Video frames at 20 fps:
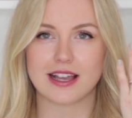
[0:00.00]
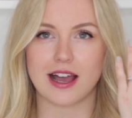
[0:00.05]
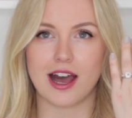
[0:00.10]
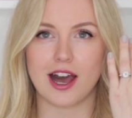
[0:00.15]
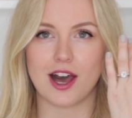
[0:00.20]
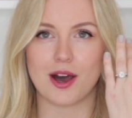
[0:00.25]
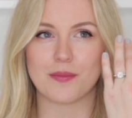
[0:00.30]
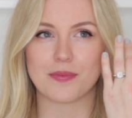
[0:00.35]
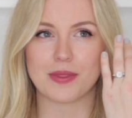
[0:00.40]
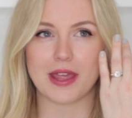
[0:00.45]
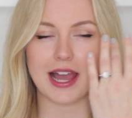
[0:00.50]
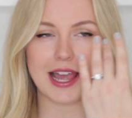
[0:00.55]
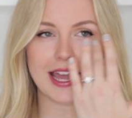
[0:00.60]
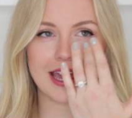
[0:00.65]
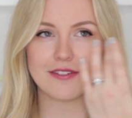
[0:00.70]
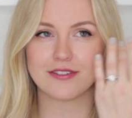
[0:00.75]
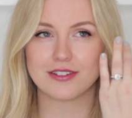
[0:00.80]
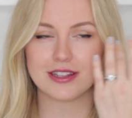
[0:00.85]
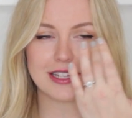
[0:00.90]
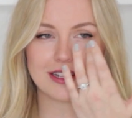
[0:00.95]
I
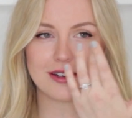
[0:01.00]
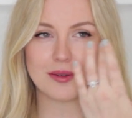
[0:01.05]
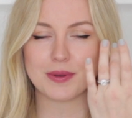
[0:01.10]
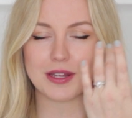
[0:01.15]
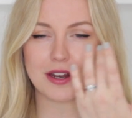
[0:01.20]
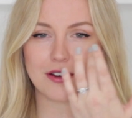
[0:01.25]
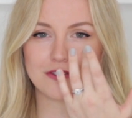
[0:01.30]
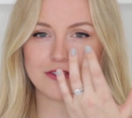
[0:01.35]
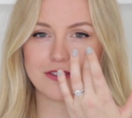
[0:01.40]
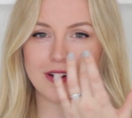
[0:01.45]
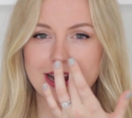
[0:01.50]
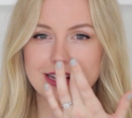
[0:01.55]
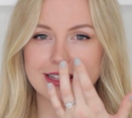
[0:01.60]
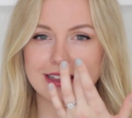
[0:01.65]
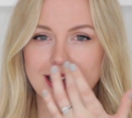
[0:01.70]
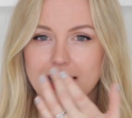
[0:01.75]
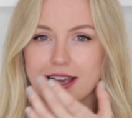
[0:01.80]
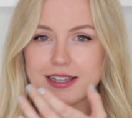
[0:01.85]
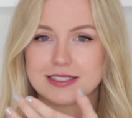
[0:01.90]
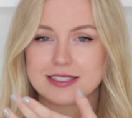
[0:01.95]
have a little bit of fine
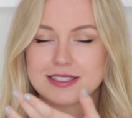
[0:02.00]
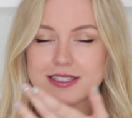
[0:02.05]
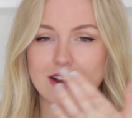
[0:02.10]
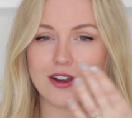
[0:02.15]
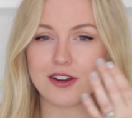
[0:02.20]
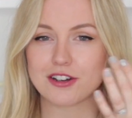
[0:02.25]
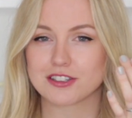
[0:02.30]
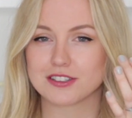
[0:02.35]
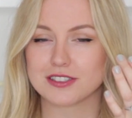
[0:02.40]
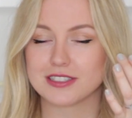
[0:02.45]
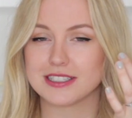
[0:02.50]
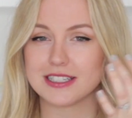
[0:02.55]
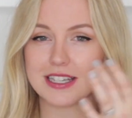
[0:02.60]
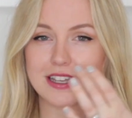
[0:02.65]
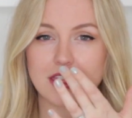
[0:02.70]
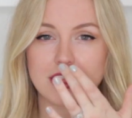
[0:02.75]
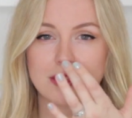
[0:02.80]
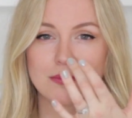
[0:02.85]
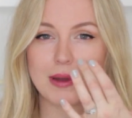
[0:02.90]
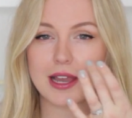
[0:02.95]
lines
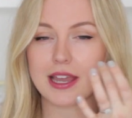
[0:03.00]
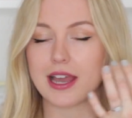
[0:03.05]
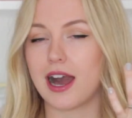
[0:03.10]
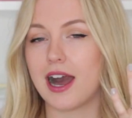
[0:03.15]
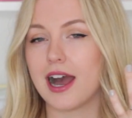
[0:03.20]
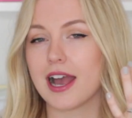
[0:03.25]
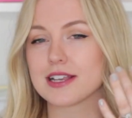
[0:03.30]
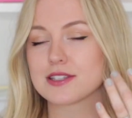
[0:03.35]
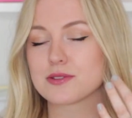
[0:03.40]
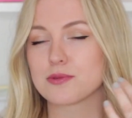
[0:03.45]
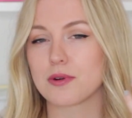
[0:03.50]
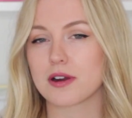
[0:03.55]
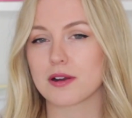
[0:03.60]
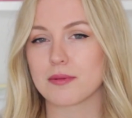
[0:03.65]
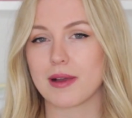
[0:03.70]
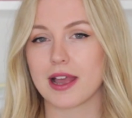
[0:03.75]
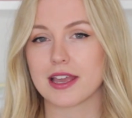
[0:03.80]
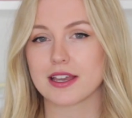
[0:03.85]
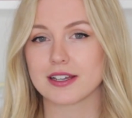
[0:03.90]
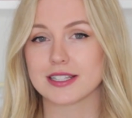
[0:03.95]
underneath my eyes where
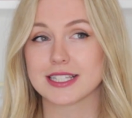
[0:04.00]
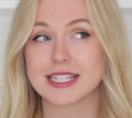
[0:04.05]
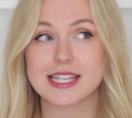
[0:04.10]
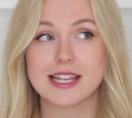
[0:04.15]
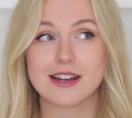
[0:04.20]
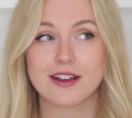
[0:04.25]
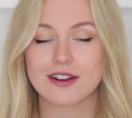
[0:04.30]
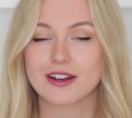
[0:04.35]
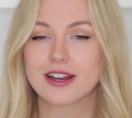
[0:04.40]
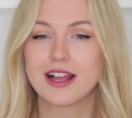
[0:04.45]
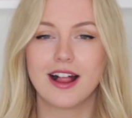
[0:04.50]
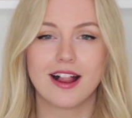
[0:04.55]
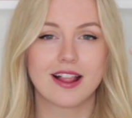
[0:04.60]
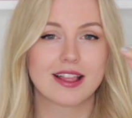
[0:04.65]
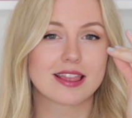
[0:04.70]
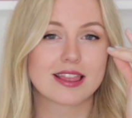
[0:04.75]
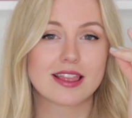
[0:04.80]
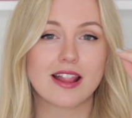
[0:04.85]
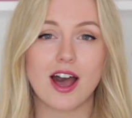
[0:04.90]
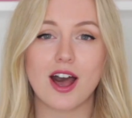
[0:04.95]
my concealer
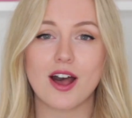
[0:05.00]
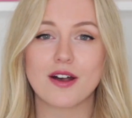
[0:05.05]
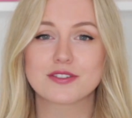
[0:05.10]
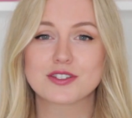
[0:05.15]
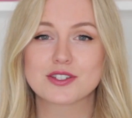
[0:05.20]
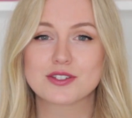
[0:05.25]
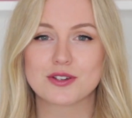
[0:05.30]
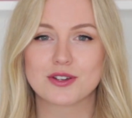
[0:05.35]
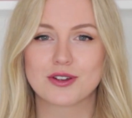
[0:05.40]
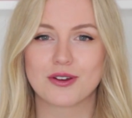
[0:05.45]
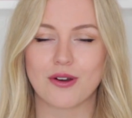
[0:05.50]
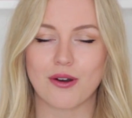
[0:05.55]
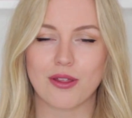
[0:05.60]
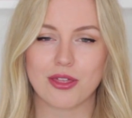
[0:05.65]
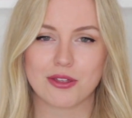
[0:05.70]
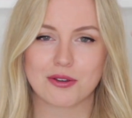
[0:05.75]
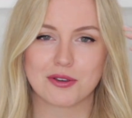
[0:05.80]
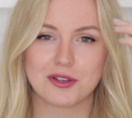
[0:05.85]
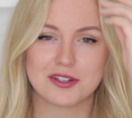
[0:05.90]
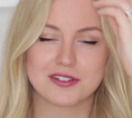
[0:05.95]
loves to
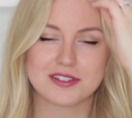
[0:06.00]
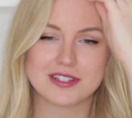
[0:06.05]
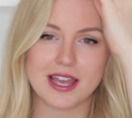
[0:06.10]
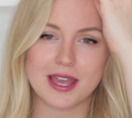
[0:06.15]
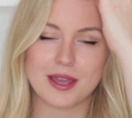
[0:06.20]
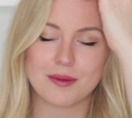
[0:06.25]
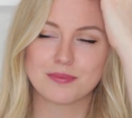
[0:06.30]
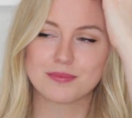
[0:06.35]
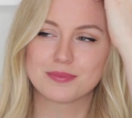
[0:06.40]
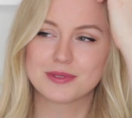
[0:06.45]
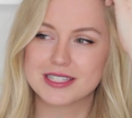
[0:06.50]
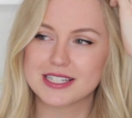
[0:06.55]
go through the day.